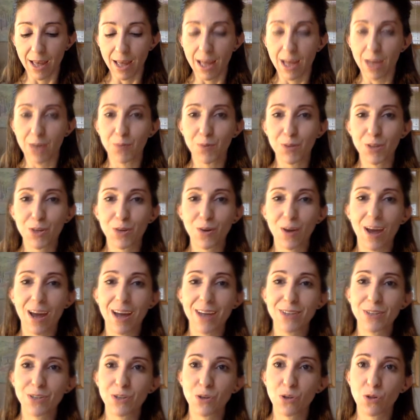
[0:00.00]
And with your
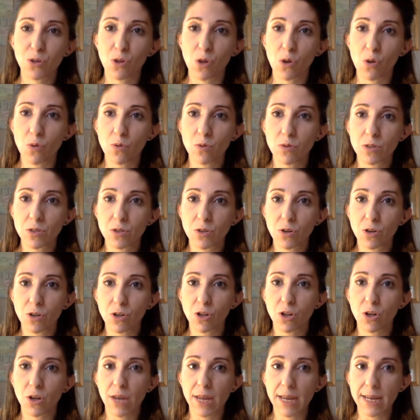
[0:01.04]
eyes closed or
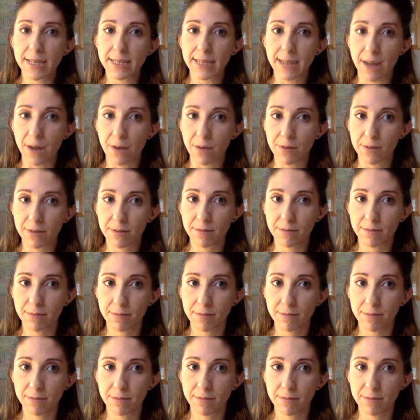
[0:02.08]
looking down,